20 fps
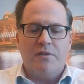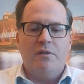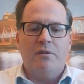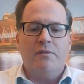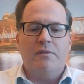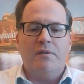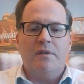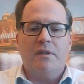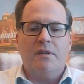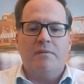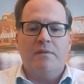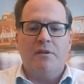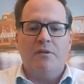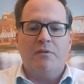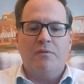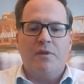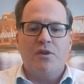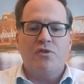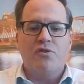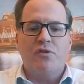you don't think of
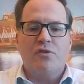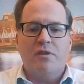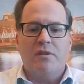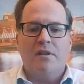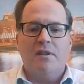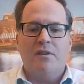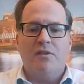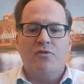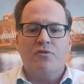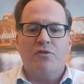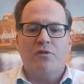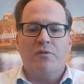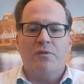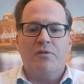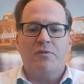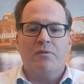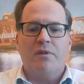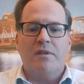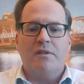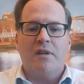innovation in
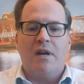insurance, right?